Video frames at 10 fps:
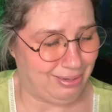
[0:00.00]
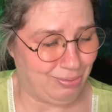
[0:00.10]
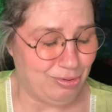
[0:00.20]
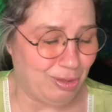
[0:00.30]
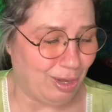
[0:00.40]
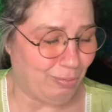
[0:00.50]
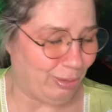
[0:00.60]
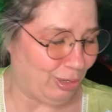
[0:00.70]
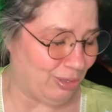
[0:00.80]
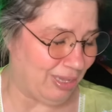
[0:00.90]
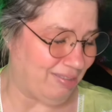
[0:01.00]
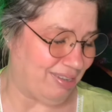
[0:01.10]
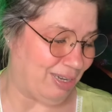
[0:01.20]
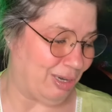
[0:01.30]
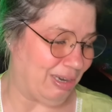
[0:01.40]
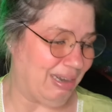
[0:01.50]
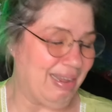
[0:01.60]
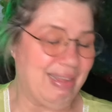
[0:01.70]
There was a lot of really good things in here.